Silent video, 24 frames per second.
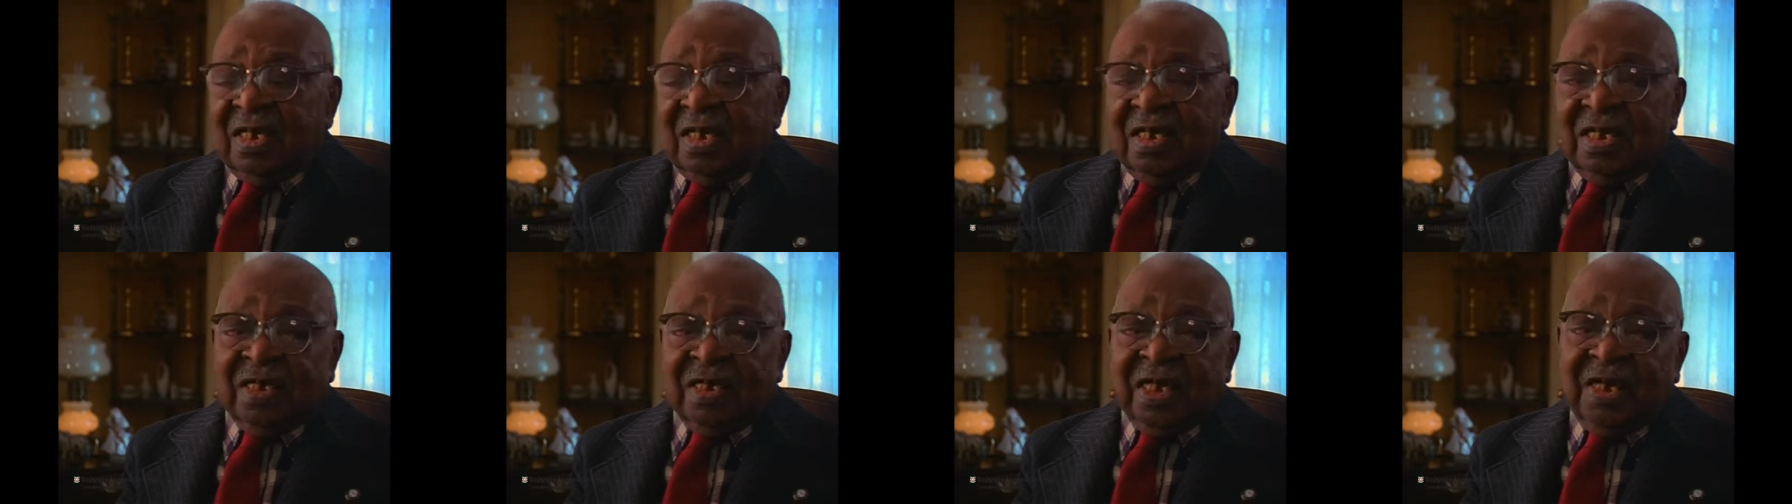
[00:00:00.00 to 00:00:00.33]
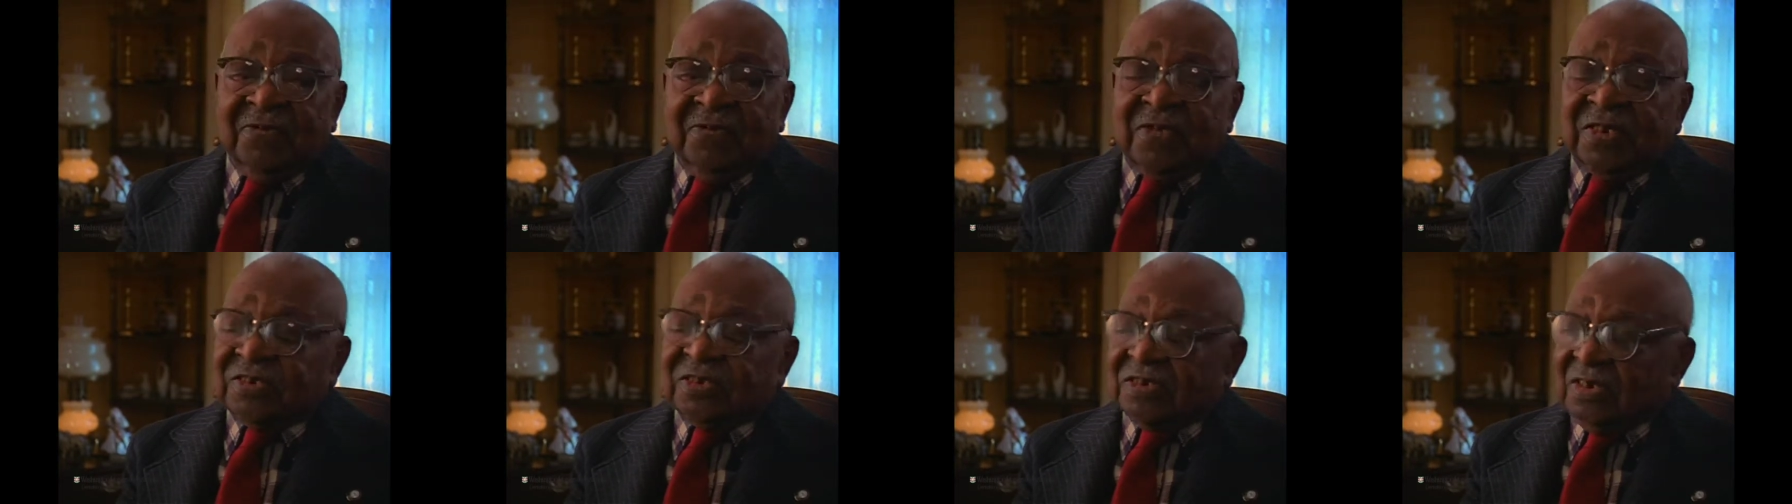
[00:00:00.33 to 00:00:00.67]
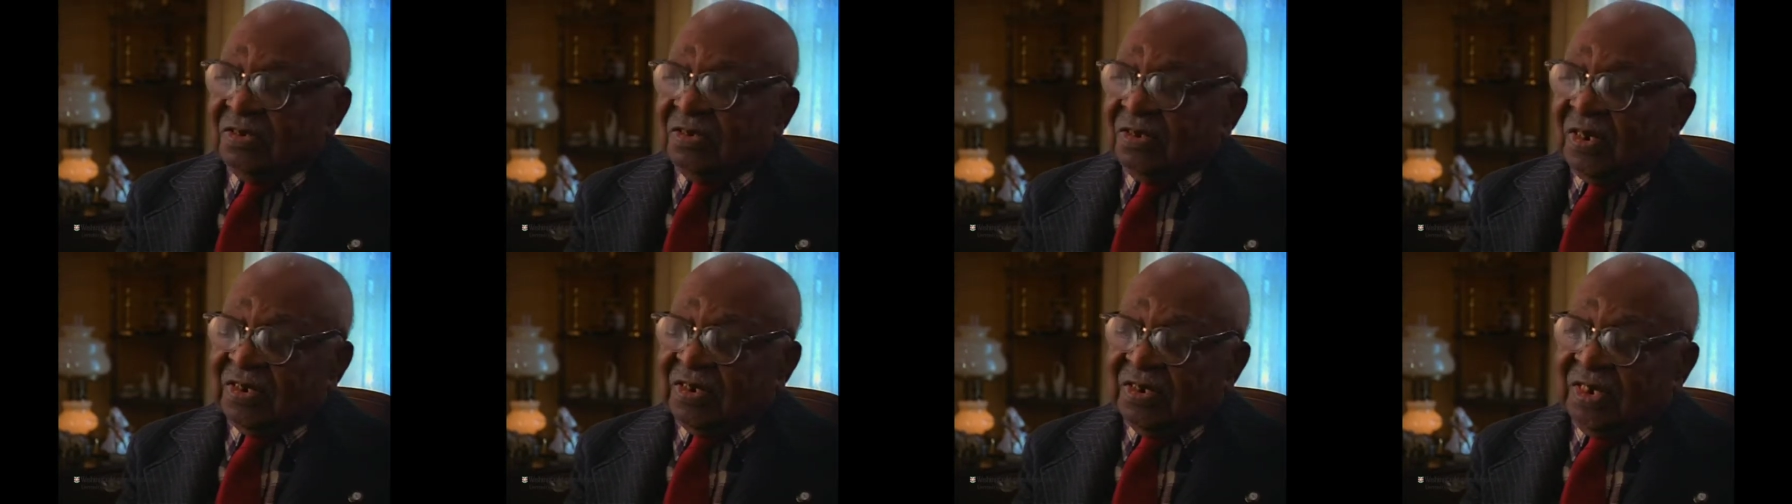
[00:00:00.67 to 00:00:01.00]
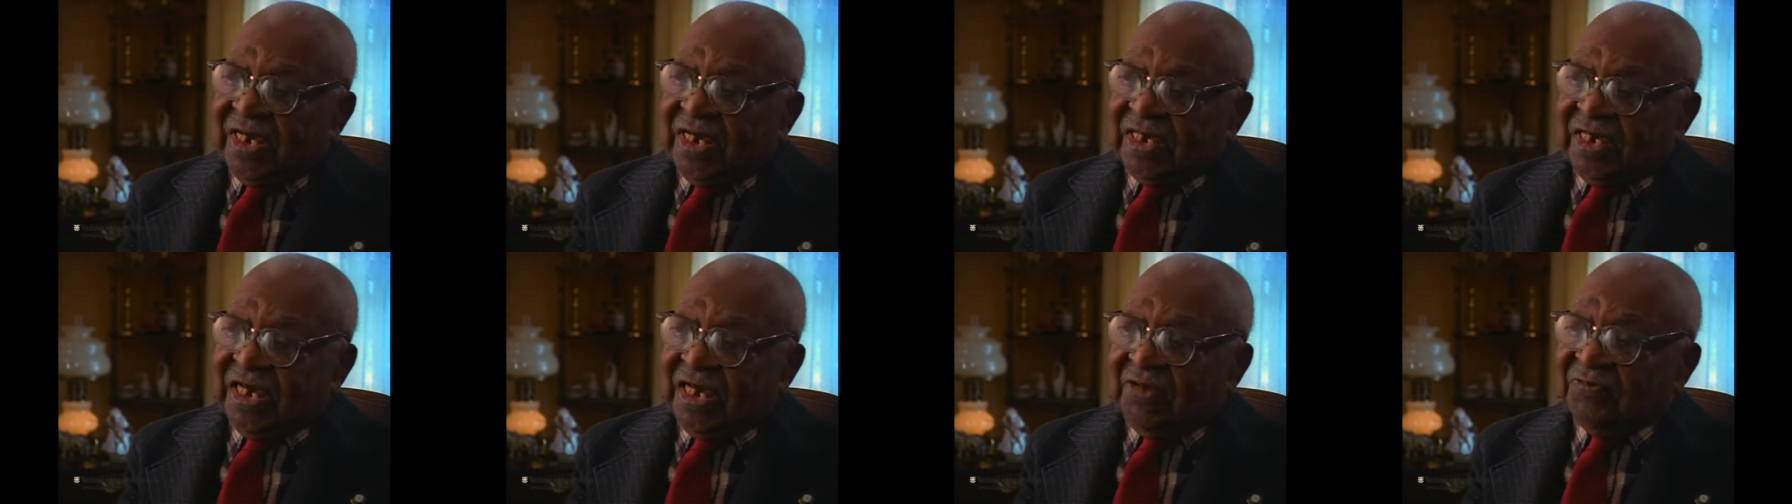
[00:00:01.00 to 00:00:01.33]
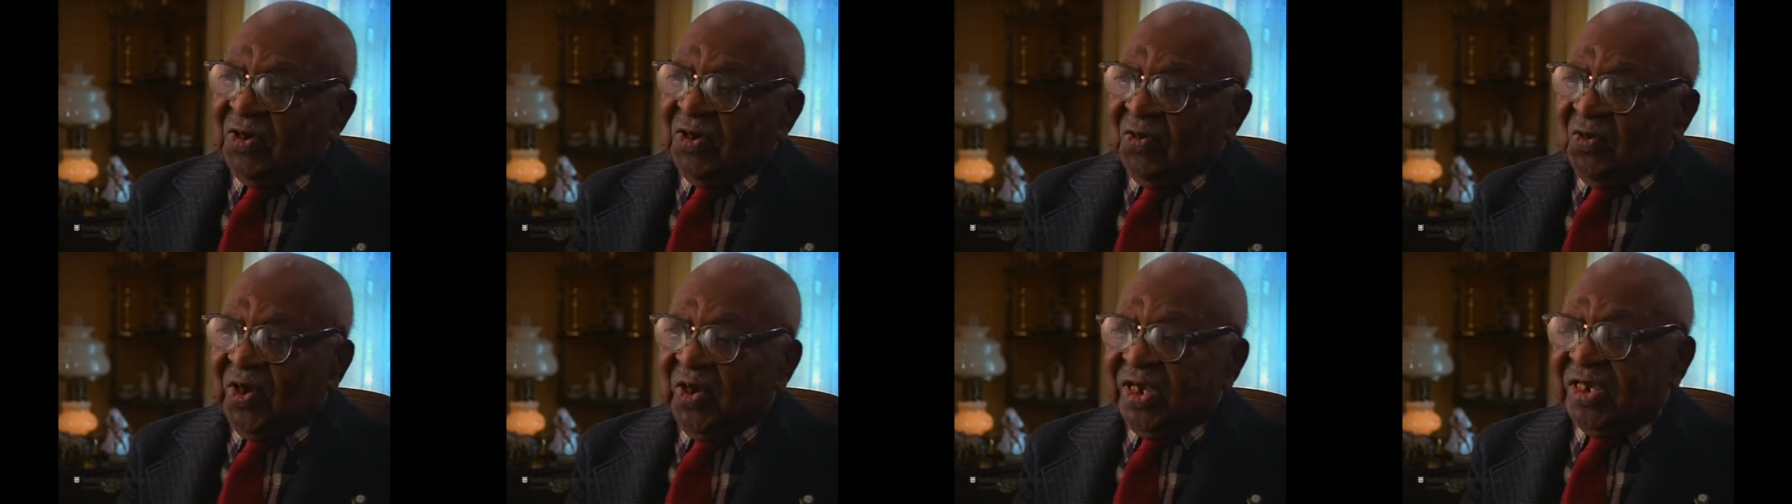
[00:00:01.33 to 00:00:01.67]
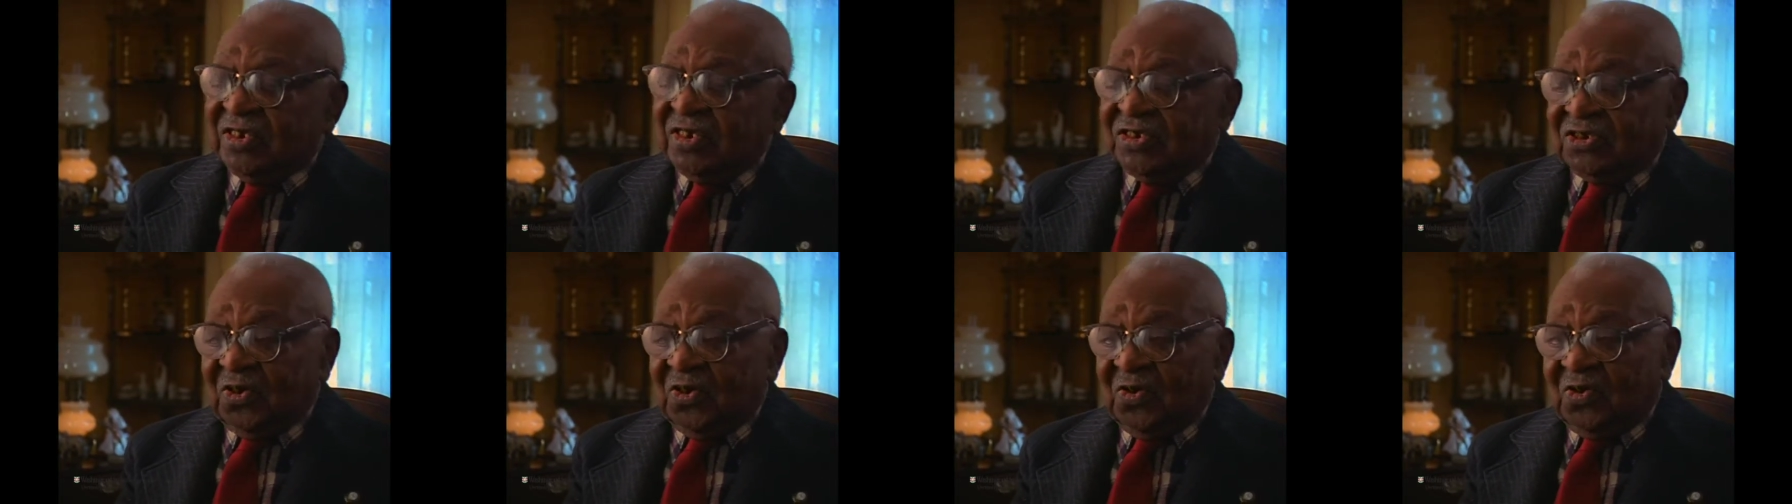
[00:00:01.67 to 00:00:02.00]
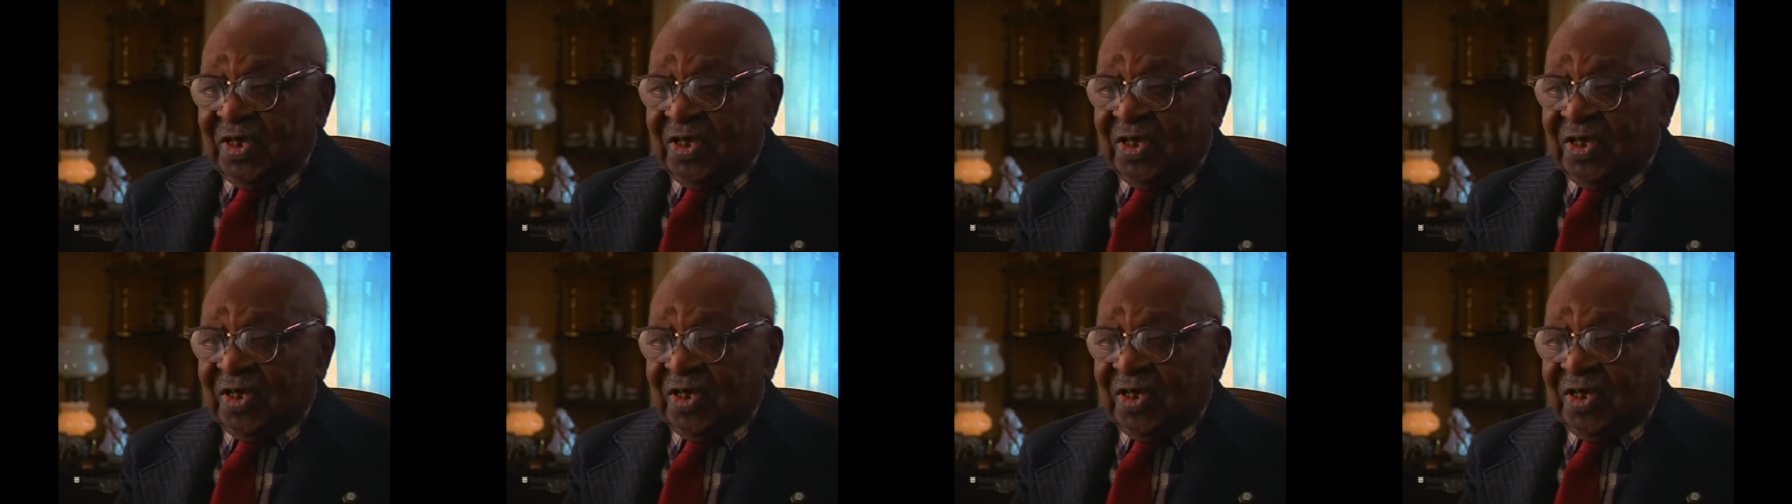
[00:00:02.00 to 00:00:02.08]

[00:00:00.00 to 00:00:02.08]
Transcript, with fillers: Every looked like every week or so